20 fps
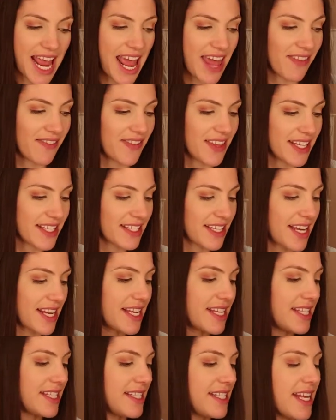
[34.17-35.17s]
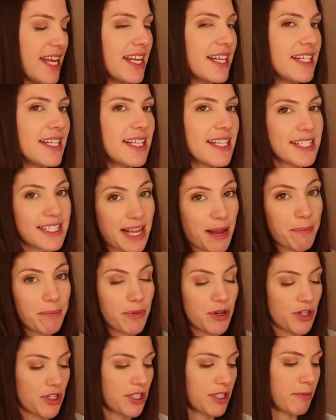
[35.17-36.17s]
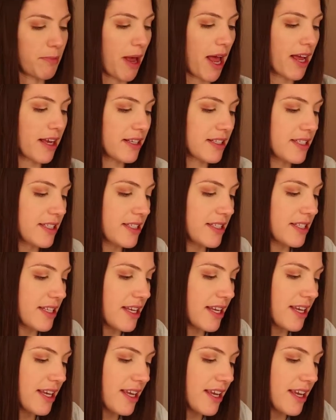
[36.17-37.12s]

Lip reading: and this is December's box.